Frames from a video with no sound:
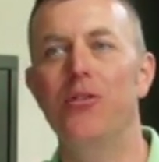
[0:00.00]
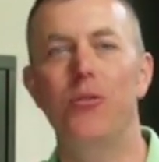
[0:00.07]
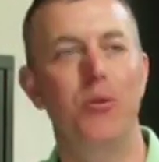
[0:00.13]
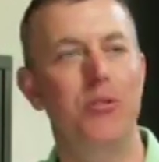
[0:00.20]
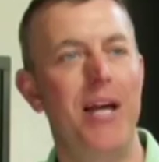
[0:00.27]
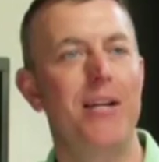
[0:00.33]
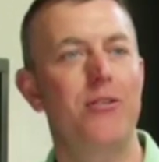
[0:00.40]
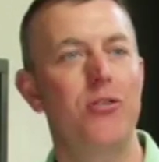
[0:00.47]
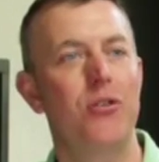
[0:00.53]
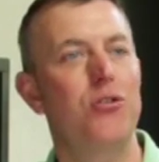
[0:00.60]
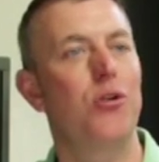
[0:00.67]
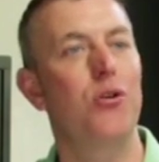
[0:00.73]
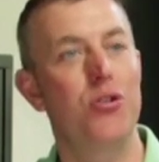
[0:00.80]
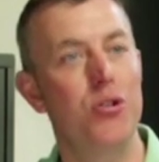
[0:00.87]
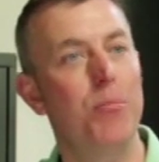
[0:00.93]
So with taxes and
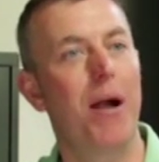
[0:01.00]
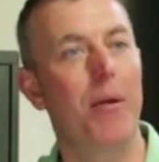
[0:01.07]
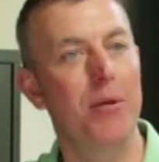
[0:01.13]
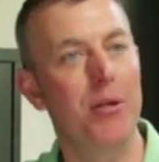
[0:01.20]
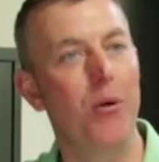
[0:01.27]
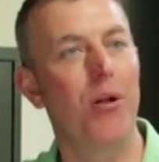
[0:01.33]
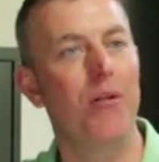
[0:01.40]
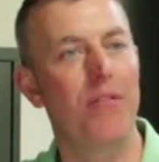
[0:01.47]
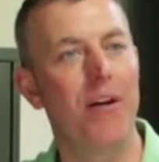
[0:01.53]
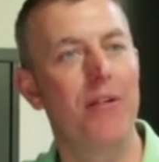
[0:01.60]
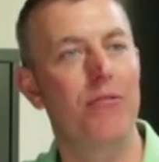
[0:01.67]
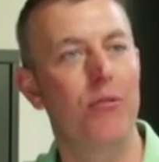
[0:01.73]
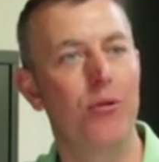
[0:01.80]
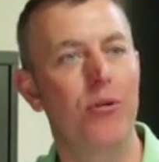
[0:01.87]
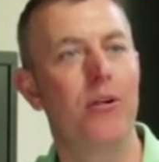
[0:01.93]
insurance, you probably qualify
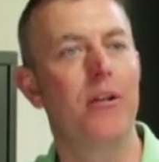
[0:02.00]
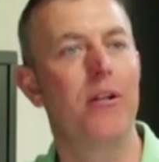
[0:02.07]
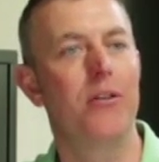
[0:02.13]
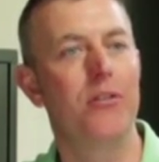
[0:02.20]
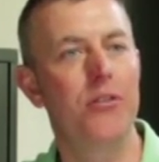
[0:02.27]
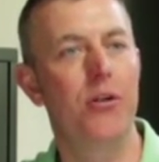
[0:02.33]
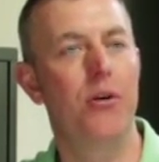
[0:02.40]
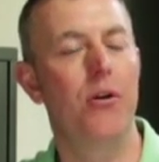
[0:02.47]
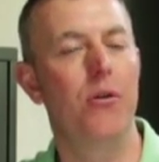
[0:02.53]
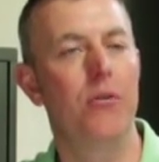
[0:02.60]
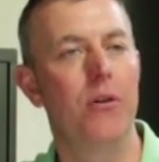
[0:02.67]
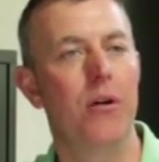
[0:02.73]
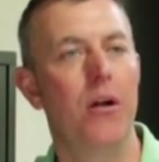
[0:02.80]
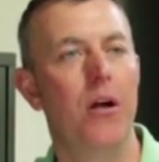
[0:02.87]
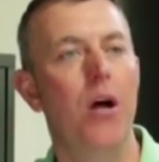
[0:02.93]
for zero.
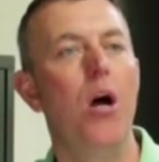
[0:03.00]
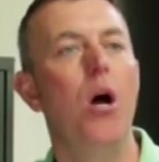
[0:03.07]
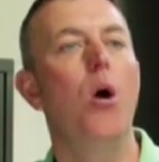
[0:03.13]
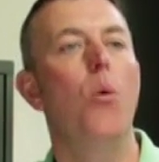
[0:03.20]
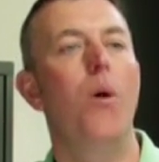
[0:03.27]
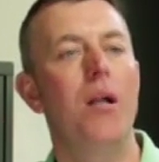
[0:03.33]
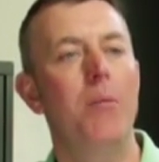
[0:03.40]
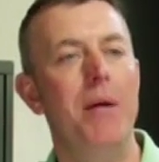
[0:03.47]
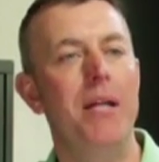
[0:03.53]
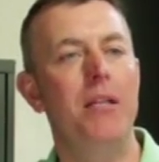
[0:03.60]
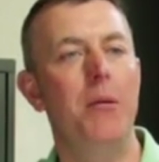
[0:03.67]
Want to make the